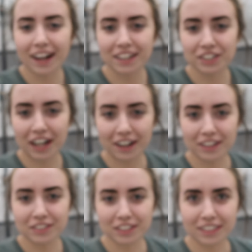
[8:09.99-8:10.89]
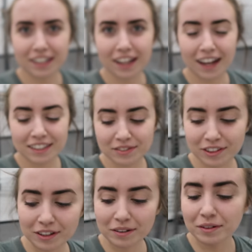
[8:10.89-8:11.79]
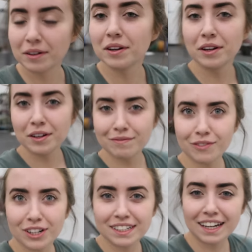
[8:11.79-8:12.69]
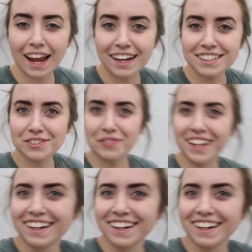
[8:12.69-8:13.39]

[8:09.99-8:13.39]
I got a shout out during the class for Morgan hates me.